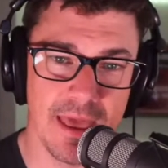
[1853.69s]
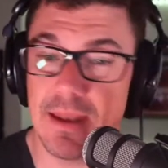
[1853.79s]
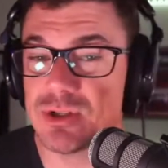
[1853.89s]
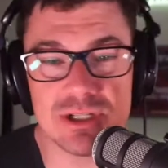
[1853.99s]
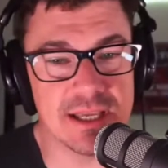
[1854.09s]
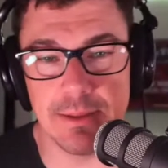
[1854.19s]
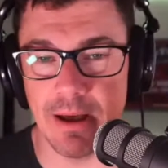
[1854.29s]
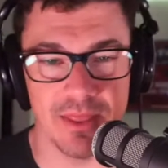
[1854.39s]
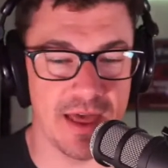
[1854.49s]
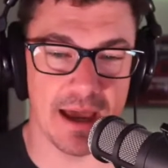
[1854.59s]
And just think
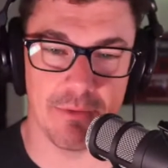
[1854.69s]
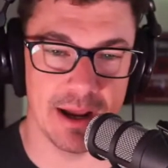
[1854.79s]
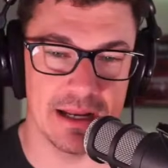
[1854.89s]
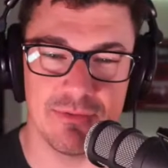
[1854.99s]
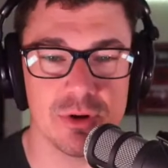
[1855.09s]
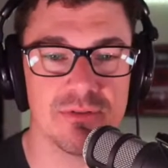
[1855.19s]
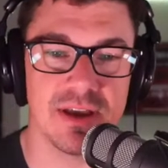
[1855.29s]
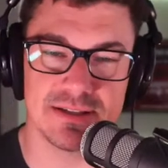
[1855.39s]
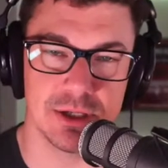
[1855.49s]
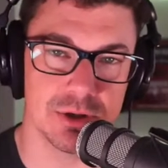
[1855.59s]
about that, right? If you're
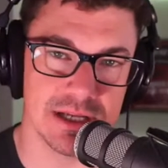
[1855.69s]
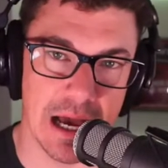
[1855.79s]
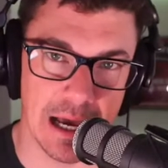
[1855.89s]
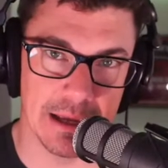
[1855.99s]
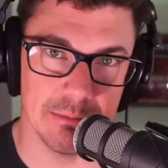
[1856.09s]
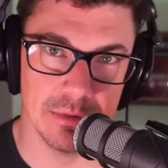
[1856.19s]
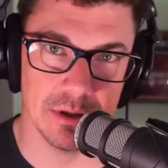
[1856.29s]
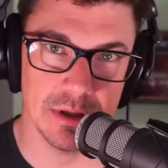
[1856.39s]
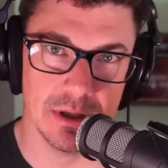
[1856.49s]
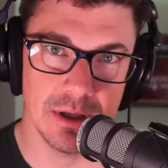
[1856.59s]
investing your
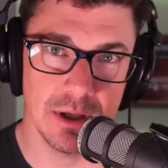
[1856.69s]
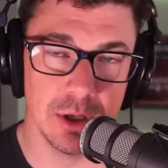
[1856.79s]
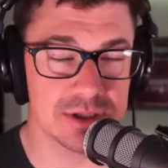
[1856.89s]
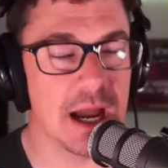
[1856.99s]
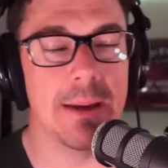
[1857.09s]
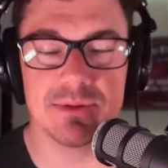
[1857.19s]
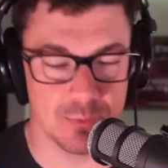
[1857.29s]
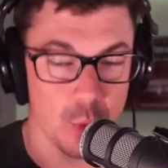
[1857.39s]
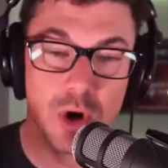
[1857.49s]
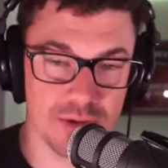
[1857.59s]
time's
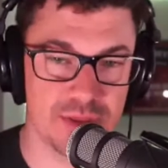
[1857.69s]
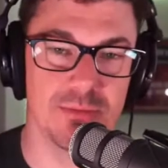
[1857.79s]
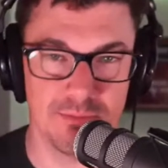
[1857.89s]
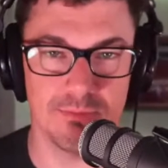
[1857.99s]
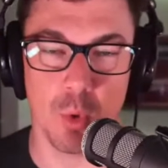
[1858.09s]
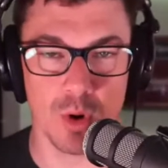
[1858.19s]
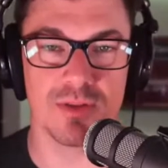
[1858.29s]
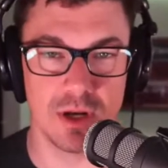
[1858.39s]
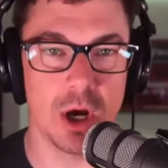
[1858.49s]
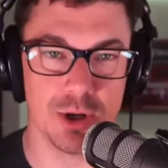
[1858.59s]
worth more
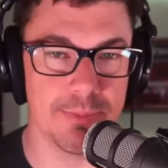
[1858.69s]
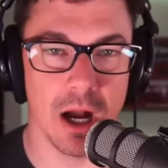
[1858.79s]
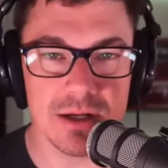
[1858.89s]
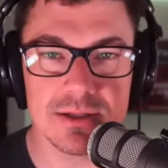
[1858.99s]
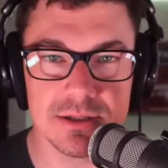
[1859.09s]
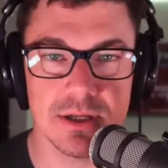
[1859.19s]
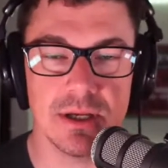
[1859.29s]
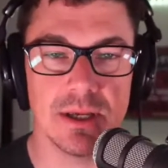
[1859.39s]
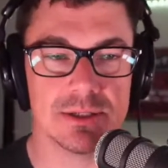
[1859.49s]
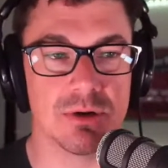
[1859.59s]
than $100.
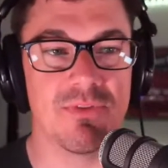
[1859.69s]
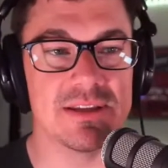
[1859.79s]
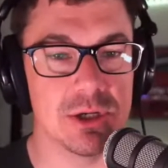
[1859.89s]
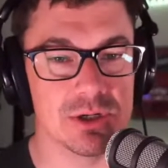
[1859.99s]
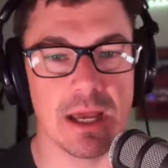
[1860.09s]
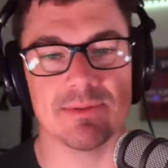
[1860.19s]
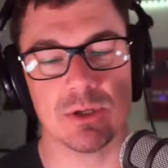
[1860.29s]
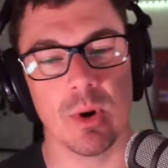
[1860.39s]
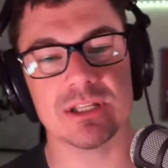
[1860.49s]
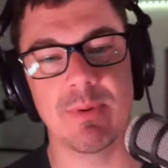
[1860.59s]
So you're investing your time. So
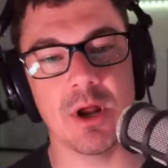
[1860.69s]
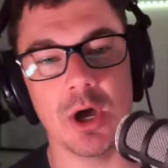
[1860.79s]
you want to spend